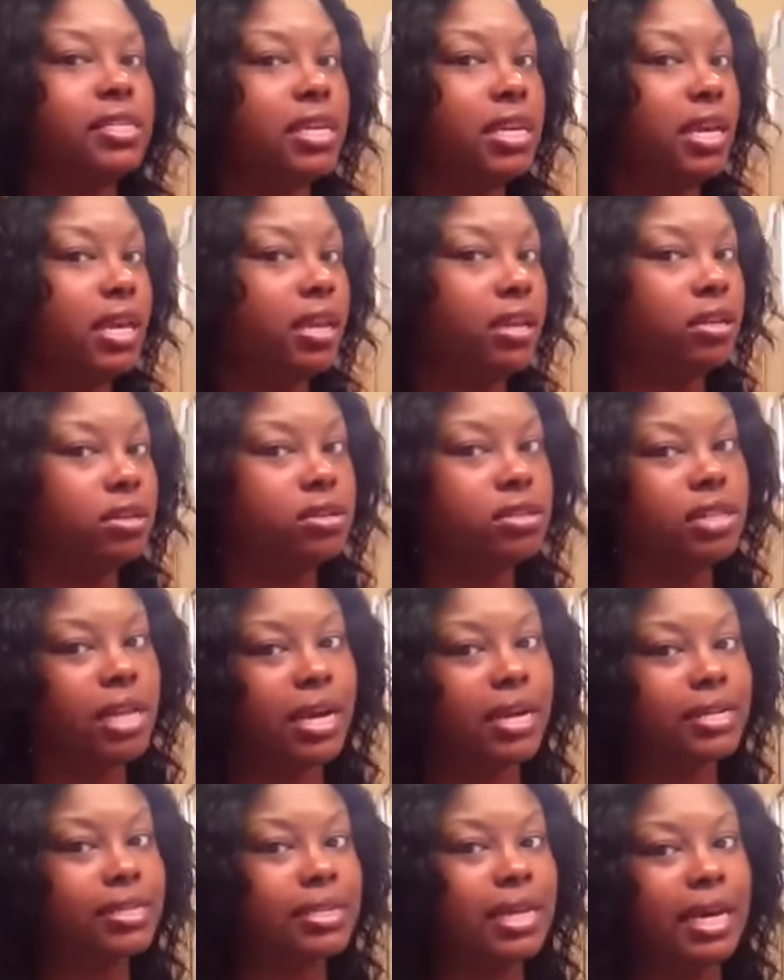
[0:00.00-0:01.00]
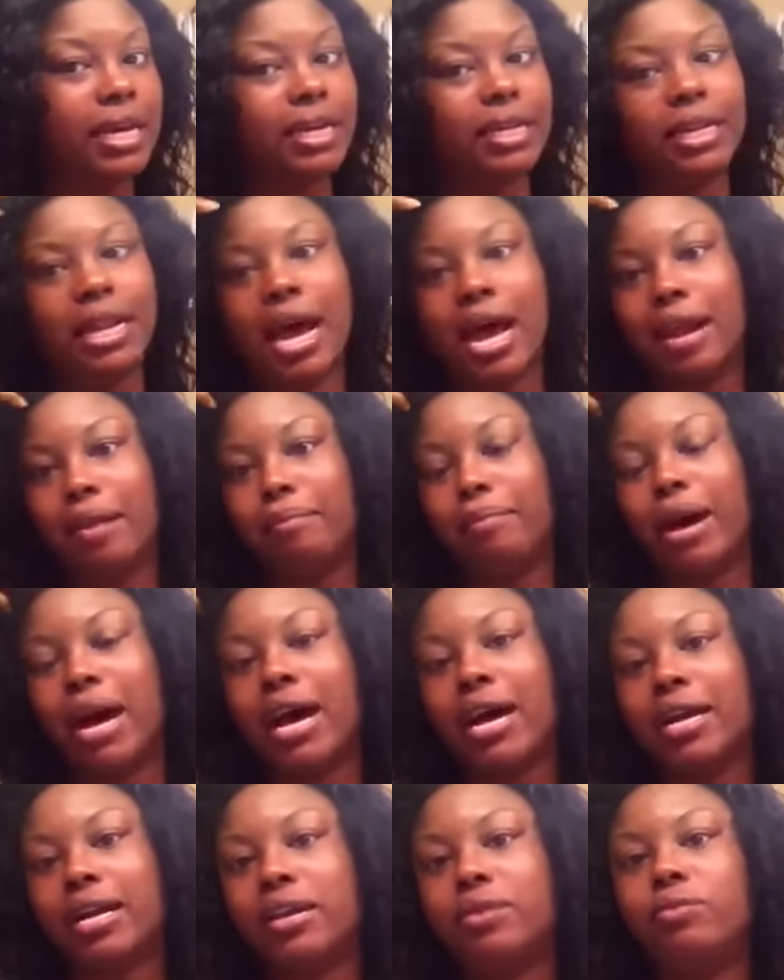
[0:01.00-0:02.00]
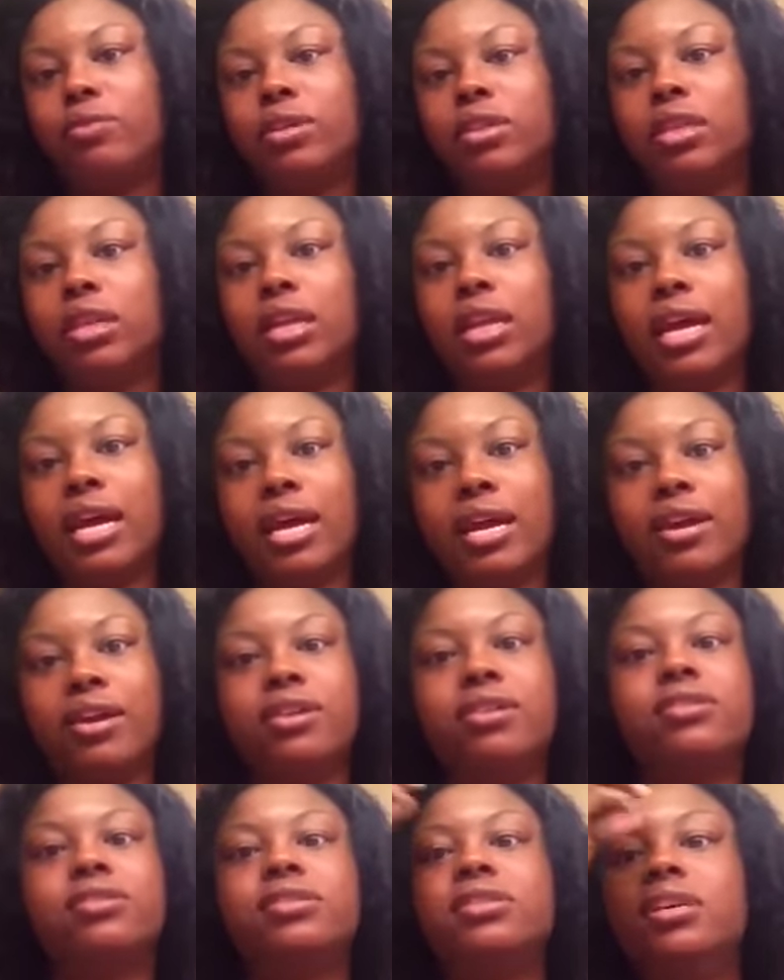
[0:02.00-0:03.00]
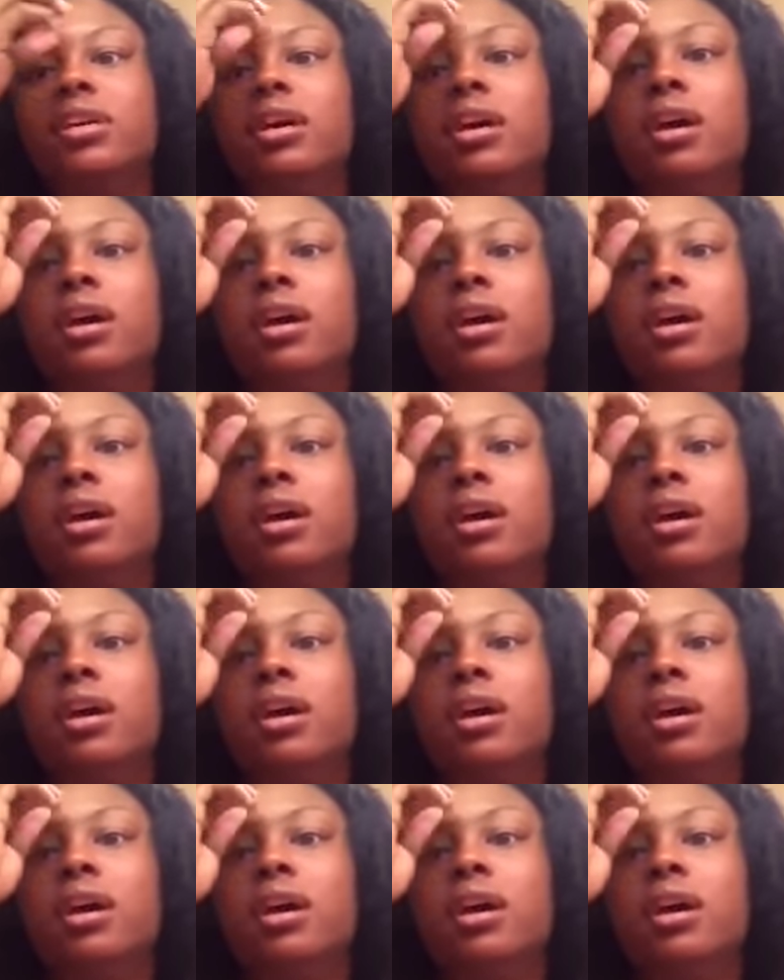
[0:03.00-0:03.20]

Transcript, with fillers: It looks like it's got a lot of body with the layers.